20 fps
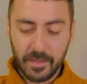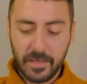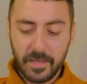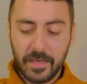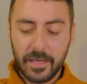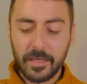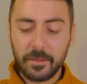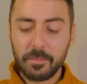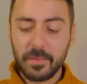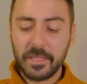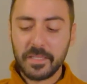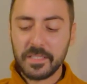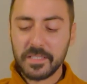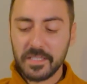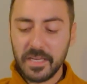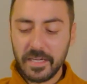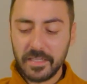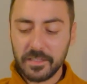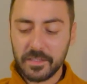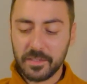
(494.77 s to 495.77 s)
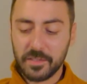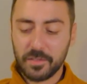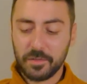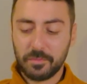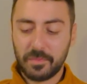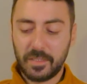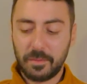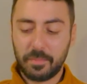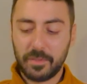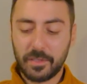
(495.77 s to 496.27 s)
It made sense to
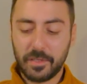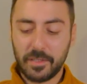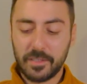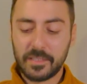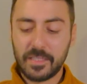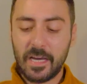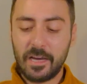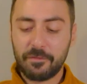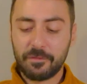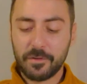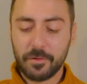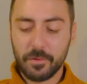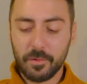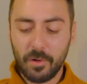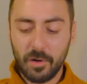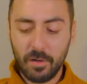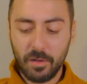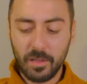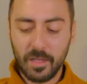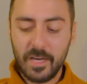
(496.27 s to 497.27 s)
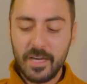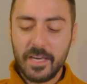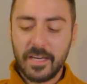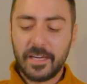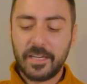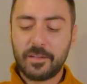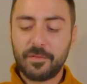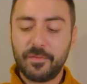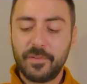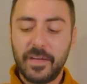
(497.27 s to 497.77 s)
me because, after all,
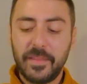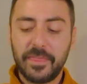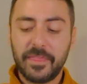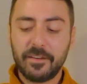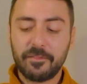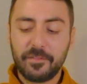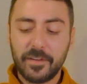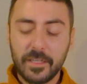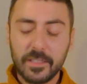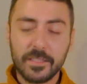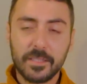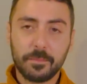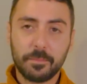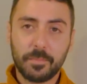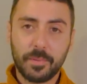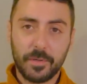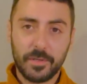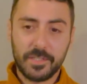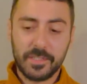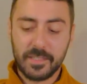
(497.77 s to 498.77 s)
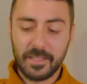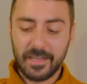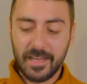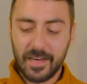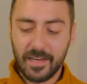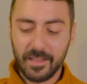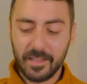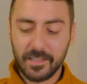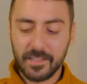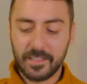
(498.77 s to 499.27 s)
it fed the victim
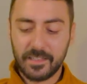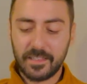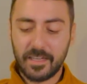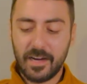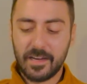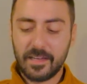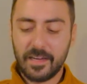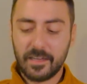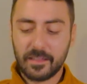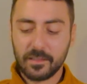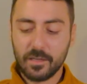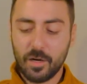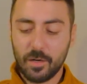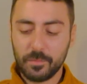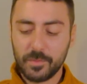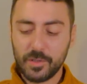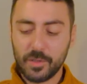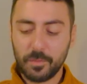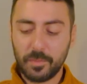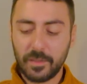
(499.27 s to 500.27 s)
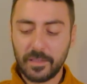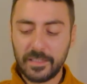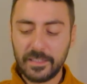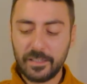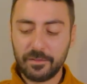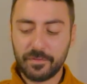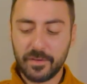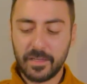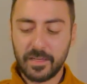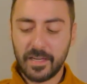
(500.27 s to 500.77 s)
personality I had come to
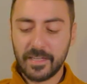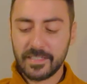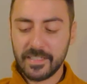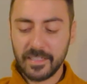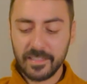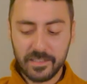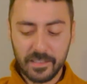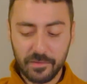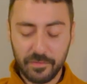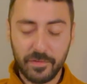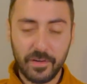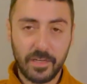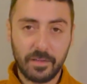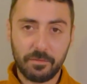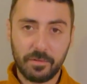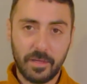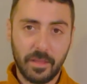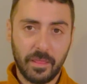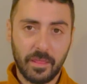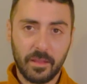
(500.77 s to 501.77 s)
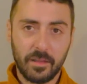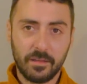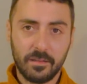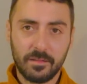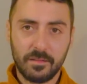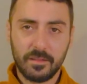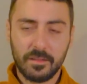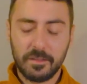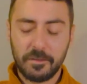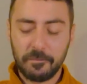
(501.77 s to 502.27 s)
believe and identify with.
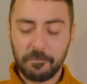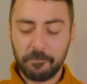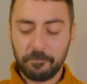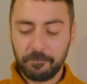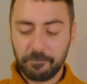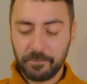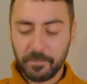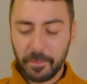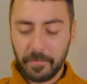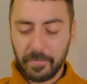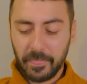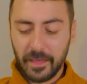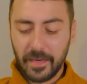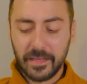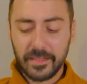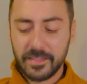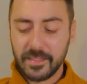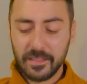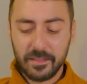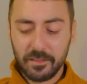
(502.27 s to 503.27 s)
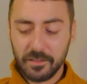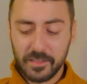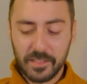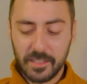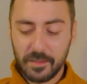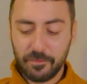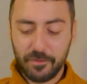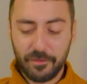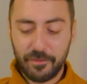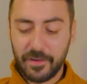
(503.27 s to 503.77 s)
It did not
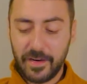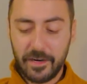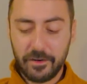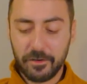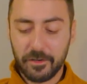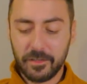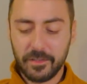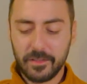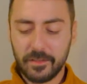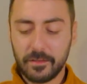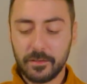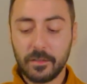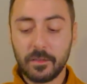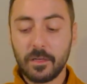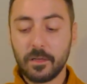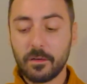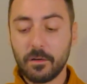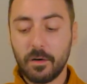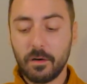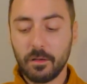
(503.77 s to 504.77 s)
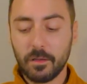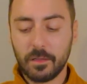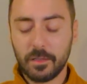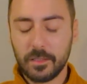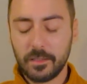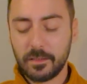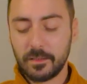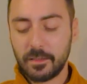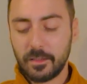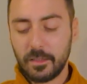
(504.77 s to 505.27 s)
seem fair, not at all,
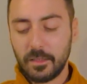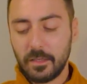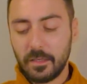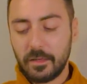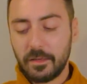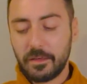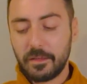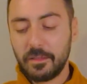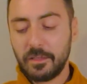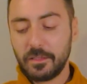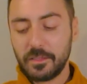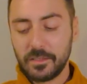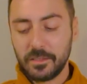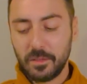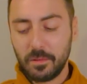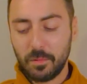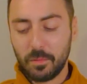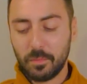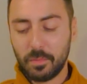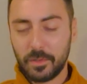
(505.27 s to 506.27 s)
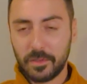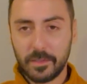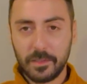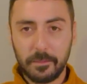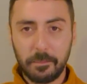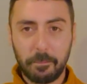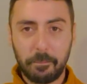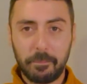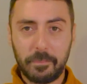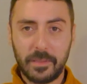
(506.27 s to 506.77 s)
not one
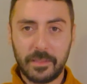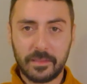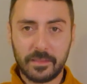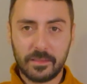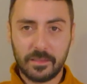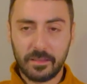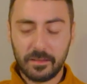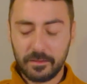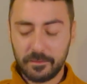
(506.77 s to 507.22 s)
bit.